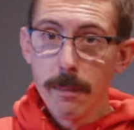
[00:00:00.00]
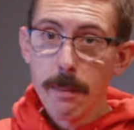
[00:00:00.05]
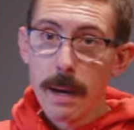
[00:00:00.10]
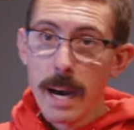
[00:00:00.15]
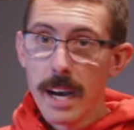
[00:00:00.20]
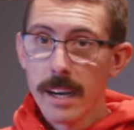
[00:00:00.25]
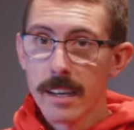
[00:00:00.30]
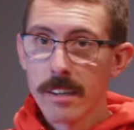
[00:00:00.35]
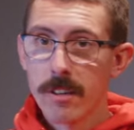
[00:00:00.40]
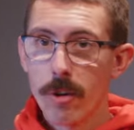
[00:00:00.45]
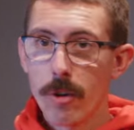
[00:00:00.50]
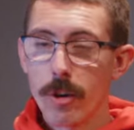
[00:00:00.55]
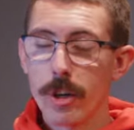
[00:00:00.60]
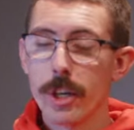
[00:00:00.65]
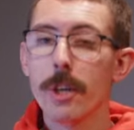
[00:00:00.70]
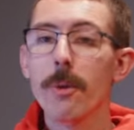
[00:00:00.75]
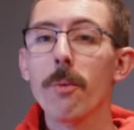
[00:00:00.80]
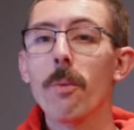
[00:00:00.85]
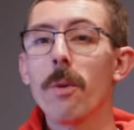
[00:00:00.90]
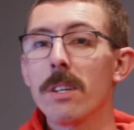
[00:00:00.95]
back or
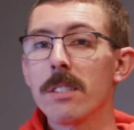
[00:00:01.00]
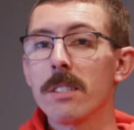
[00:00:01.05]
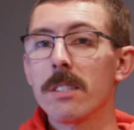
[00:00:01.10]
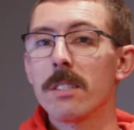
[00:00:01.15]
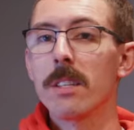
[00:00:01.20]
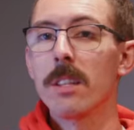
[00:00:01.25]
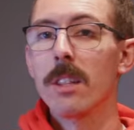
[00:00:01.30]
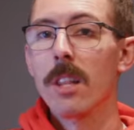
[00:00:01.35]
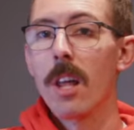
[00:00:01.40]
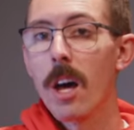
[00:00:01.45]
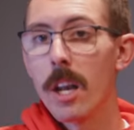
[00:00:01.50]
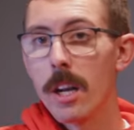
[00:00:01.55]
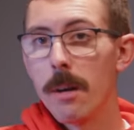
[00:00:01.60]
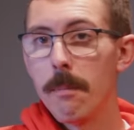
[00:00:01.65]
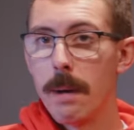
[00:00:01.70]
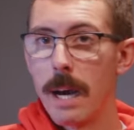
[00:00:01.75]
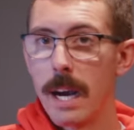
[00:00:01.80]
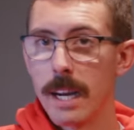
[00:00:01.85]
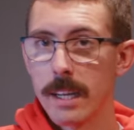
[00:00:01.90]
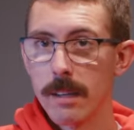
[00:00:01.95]
do you want Solana
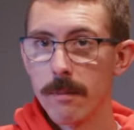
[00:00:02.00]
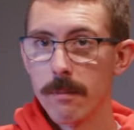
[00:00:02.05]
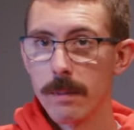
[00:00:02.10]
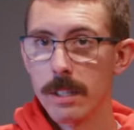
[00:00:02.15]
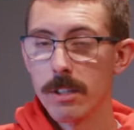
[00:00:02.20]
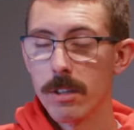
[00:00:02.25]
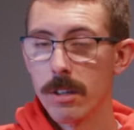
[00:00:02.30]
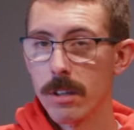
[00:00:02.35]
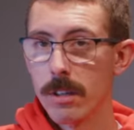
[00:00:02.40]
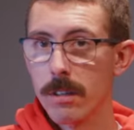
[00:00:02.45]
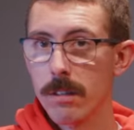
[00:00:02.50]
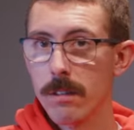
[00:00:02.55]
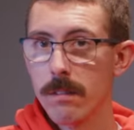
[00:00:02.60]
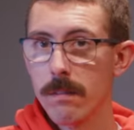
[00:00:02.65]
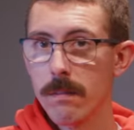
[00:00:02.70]
back in return?